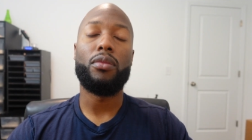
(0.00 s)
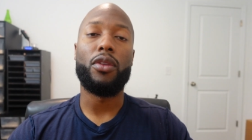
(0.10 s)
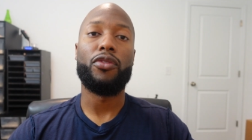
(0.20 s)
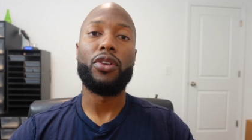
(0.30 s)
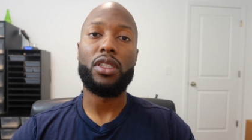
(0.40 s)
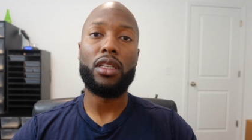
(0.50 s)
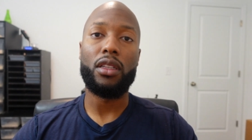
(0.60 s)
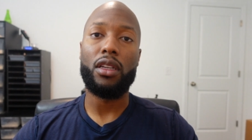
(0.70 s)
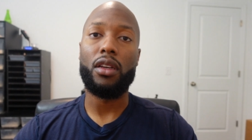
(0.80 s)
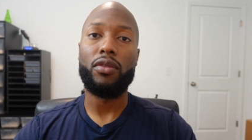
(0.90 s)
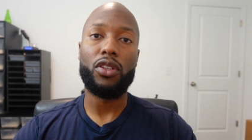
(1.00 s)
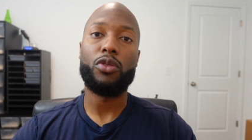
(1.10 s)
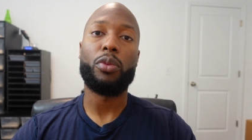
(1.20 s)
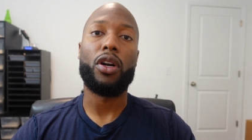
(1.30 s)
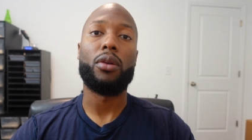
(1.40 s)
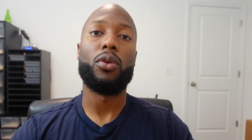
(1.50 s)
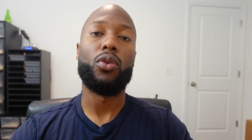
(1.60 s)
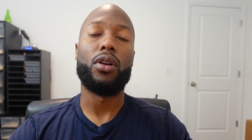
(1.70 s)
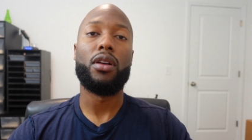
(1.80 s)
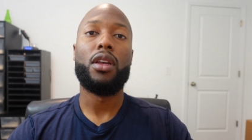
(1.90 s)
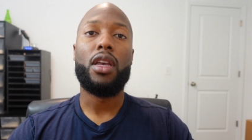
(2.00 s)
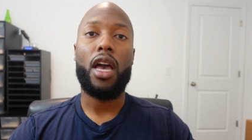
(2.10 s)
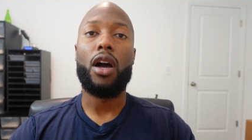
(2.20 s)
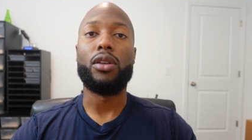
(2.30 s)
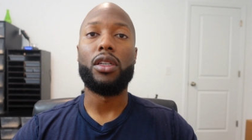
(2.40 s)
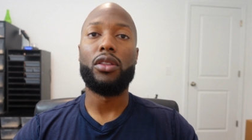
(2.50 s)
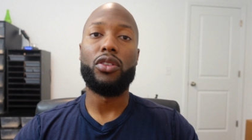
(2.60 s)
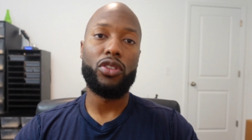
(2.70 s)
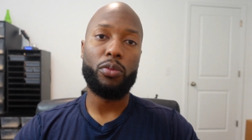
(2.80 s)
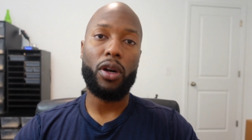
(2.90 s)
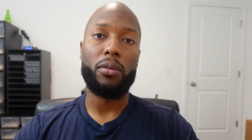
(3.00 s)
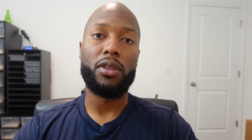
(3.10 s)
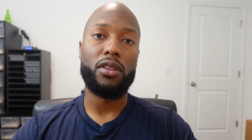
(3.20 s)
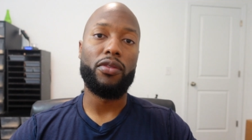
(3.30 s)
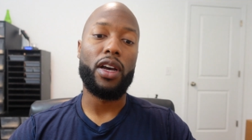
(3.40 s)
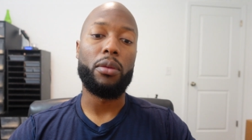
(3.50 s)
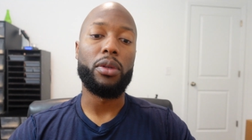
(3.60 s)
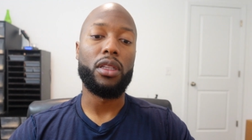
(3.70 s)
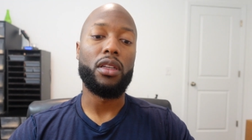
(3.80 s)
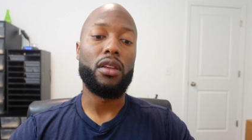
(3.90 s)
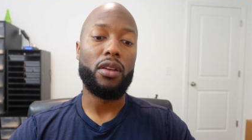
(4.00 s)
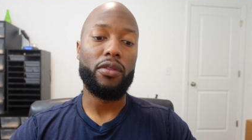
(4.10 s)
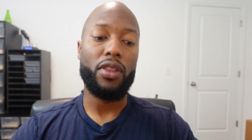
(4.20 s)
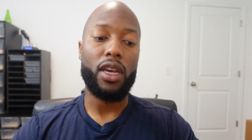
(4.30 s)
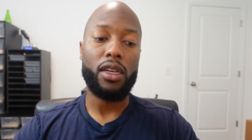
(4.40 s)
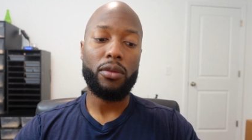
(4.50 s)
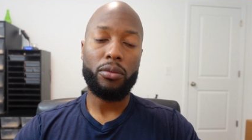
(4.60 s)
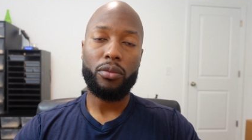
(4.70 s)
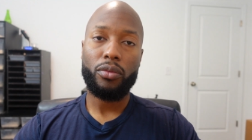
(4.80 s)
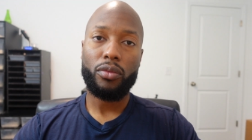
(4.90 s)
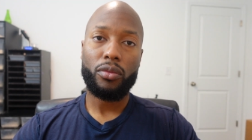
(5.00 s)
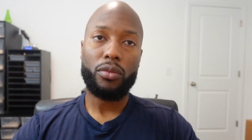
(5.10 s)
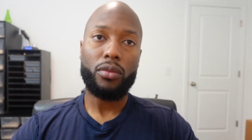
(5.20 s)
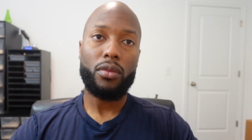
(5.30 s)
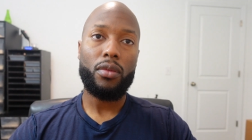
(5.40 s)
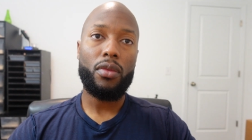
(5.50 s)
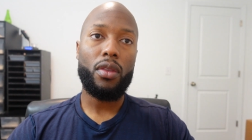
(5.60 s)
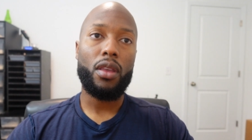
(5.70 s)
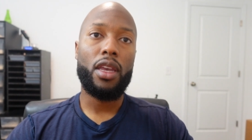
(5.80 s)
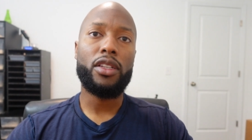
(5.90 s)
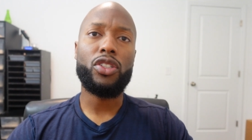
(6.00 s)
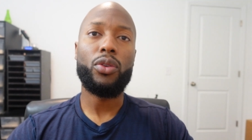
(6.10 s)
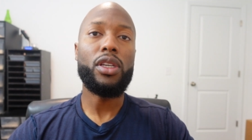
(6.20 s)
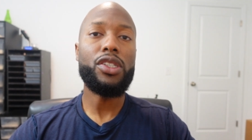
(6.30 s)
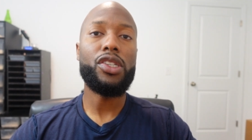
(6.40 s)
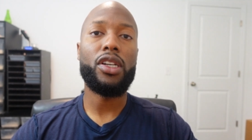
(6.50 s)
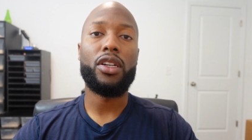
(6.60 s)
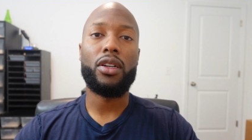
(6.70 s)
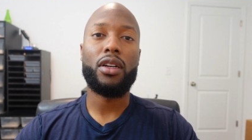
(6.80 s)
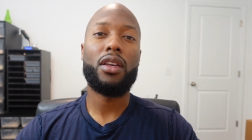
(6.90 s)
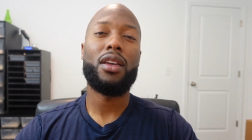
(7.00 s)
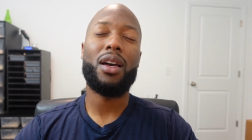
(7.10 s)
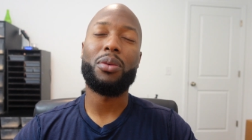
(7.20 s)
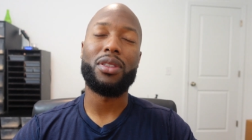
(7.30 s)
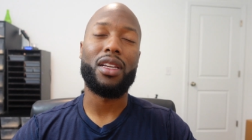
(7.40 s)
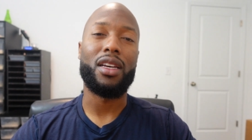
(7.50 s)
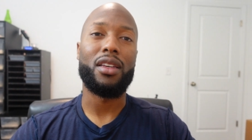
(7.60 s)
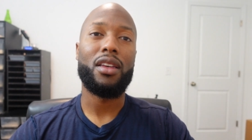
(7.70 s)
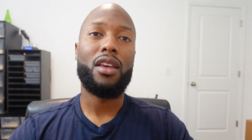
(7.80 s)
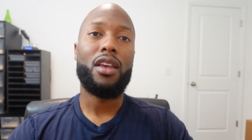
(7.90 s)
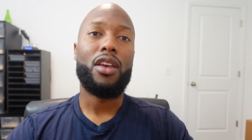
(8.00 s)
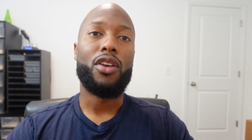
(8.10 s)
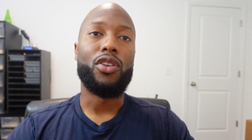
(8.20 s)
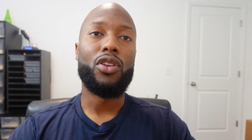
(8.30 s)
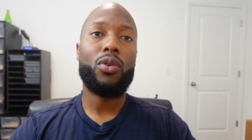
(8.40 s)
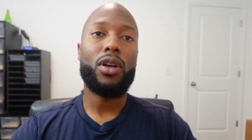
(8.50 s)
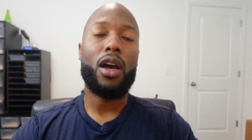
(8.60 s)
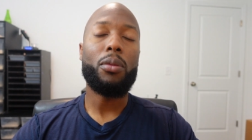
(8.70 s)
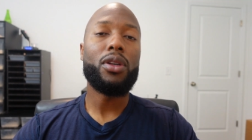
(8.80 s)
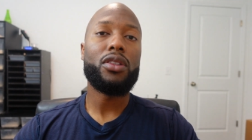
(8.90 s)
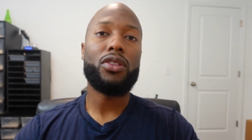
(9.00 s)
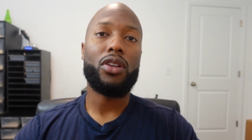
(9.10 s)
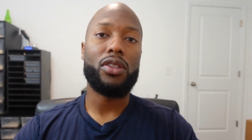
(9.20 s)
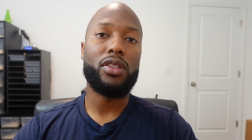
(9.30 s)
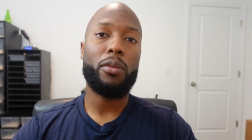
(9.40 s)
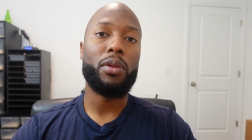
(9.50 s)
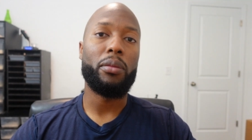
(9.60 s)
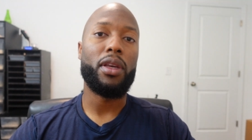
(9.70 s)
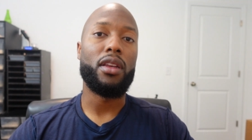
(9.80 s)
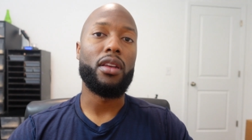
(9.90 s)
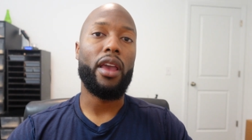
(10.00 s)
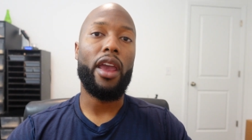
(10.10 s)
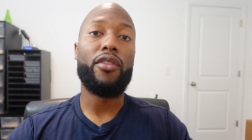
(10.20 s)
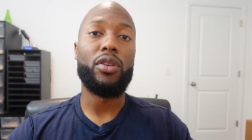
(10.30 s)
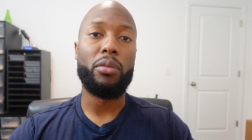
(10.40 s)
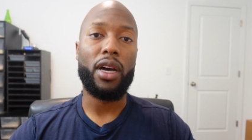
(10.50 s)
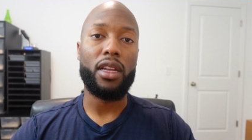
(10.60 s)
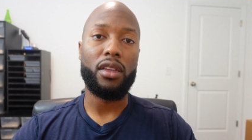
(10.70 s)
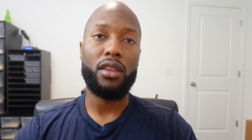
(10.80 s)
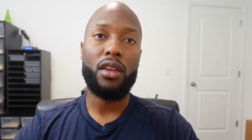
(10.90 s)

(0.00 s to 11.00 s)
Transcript: the fertility of their sperm, or how good their sperm is, the viability of that. And so this year I was like, you know what, I'm gonna start supplementing everybody.